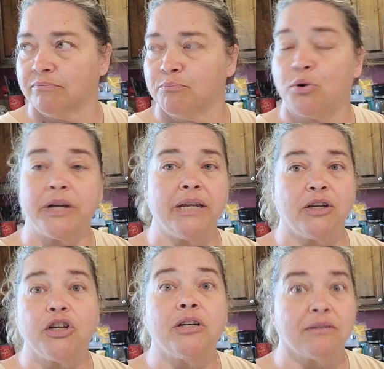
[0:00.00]

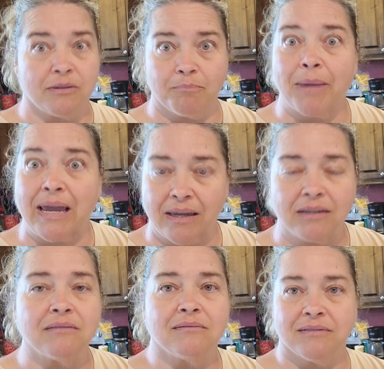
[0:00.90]
pre-cooked
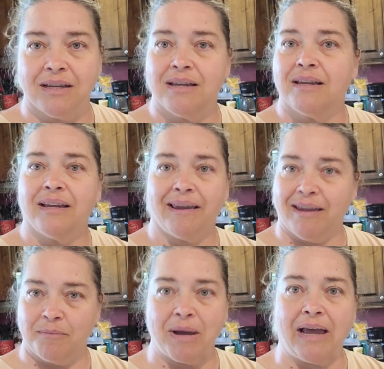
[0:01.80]
bacon
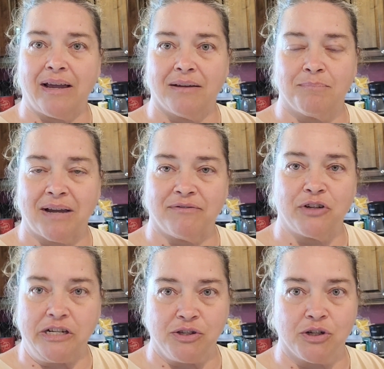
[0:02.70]
in my
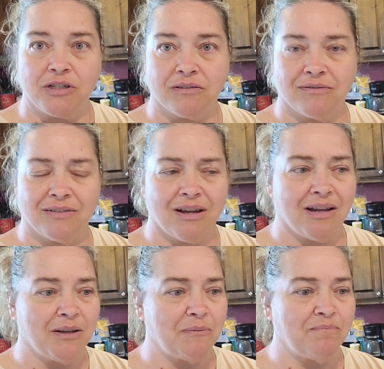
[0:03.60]
freezer.
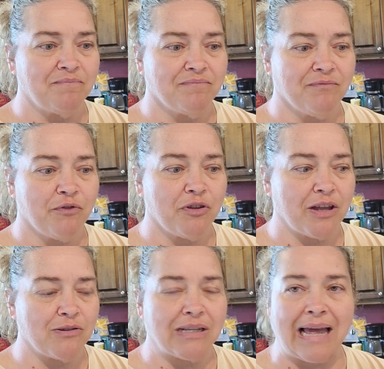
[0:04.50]
For
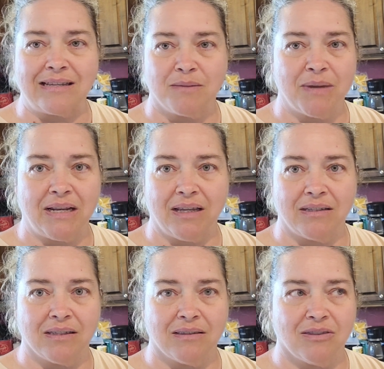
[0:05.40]
those last
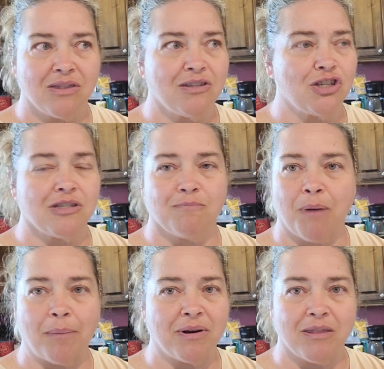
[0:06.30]
minute, just
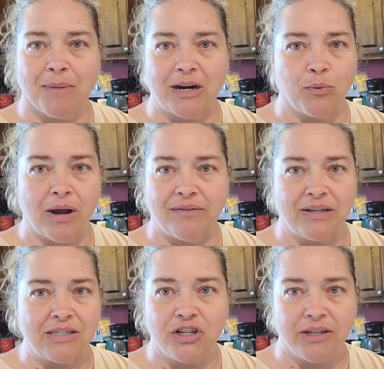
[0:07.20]
pop it in the microwave and
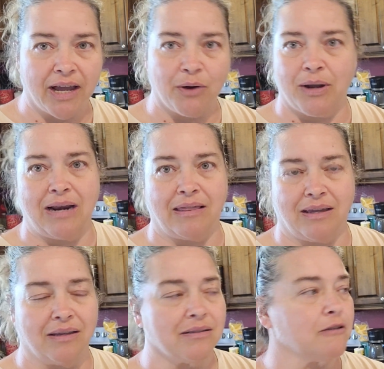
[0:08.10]
it's good to go kind of
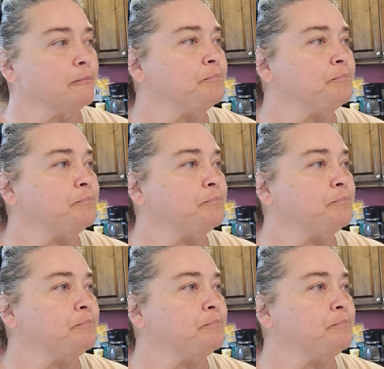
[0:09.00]
things.